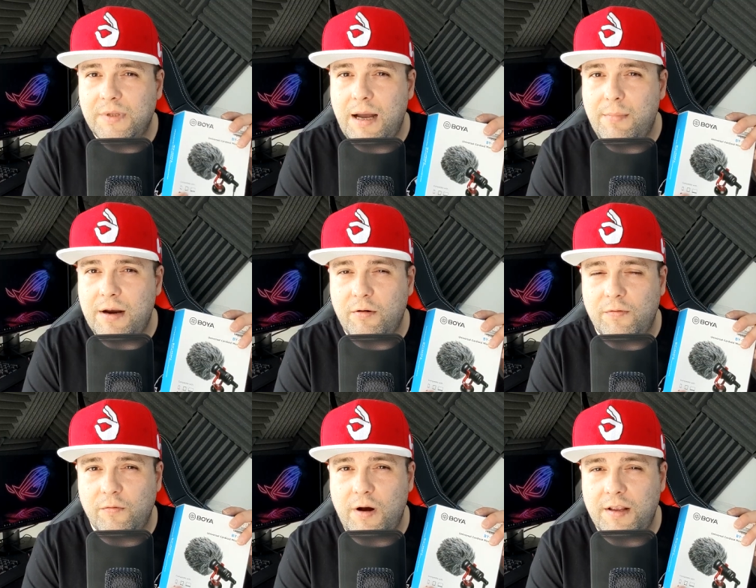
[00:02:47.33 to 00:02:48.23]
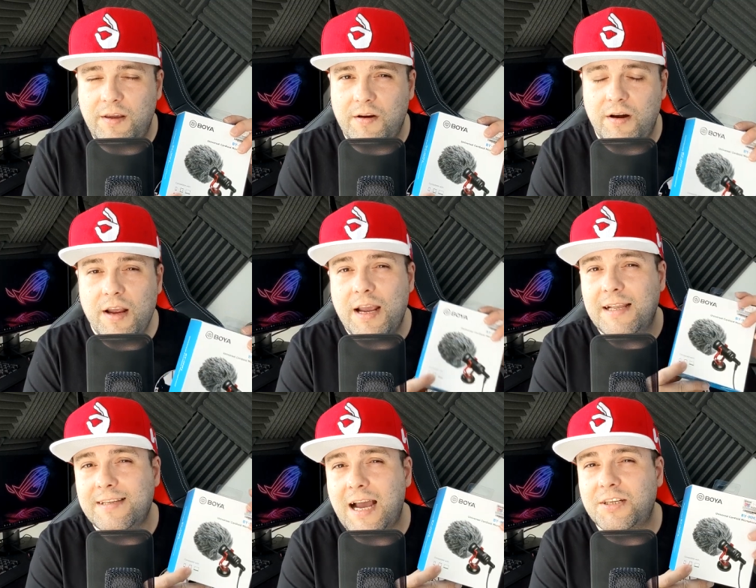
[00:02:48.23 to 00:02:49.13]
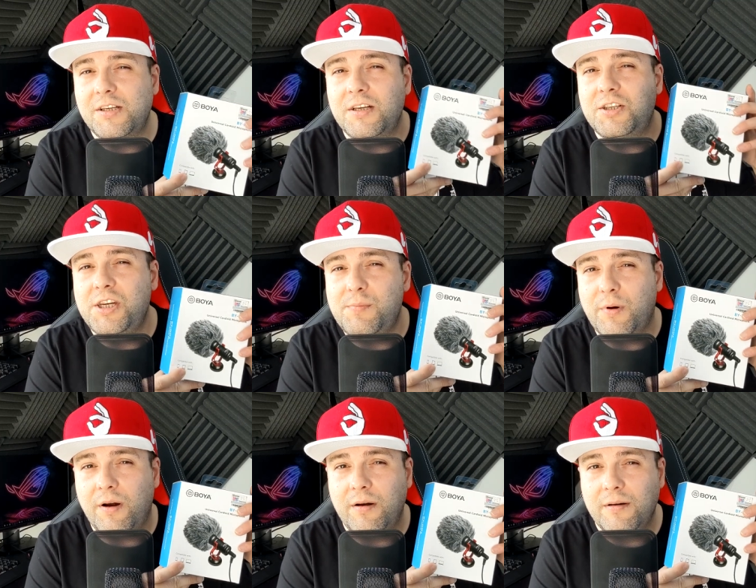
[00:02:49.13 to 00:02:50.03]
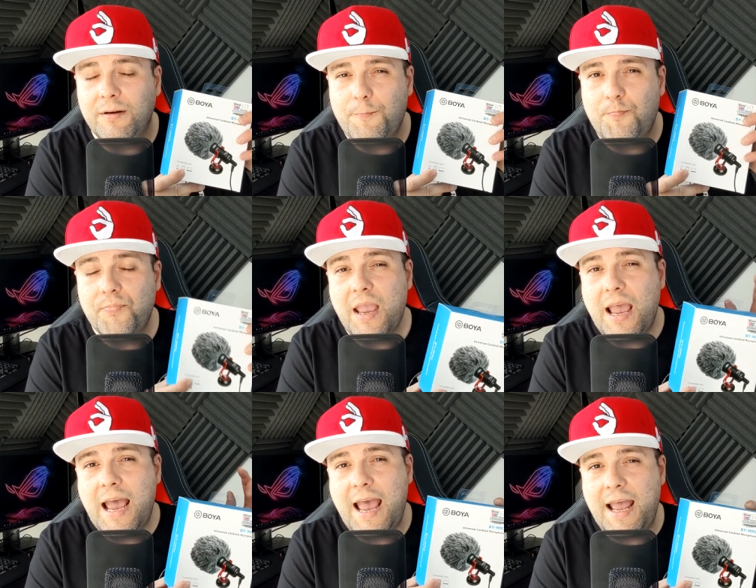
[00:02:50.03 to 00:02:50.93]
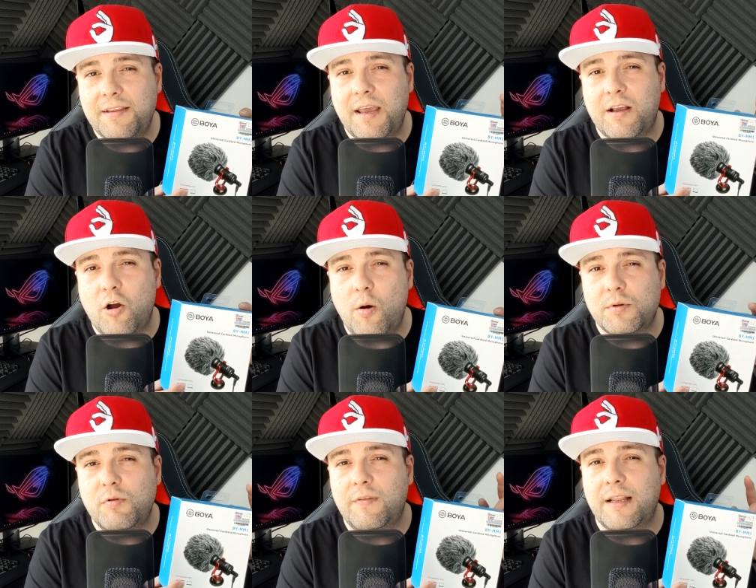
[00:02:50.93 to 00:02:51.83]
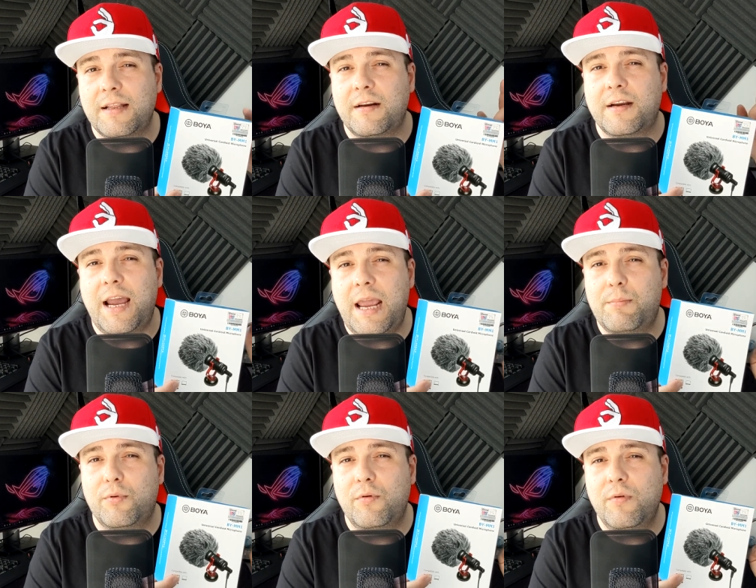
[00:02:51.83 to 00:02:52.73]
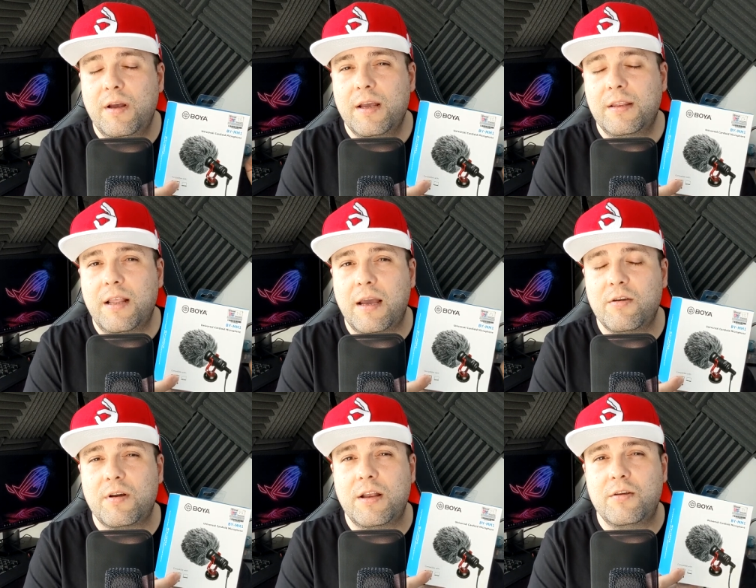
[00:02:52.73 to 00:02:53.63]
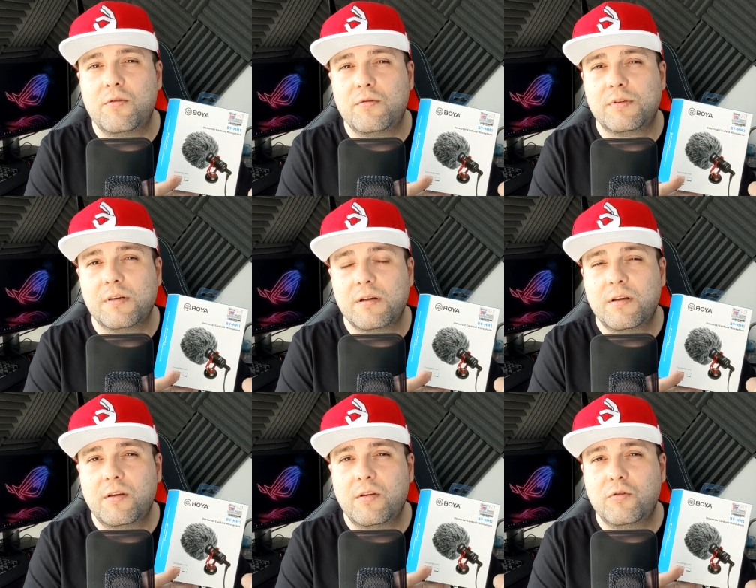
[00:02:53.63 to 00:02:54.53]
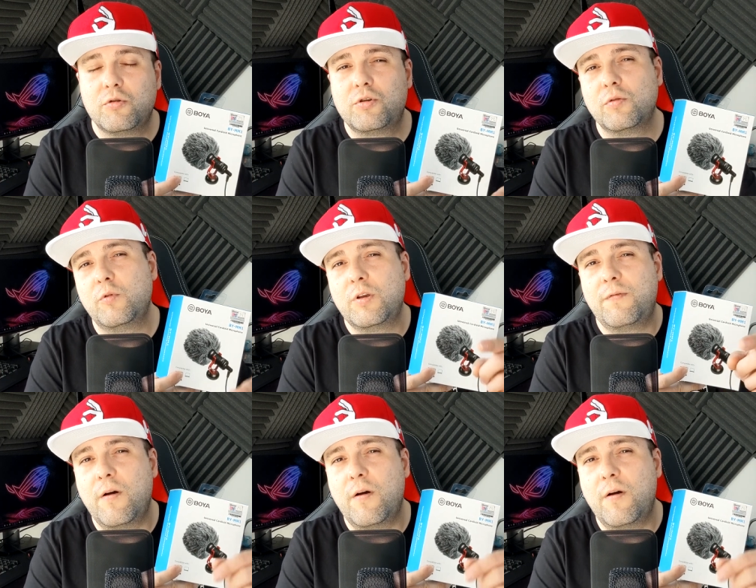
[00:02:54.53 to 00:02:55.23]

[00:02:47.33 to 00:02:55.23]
that microphone right here it's actually cheaper and it comes with another cable that you can use to shoot with your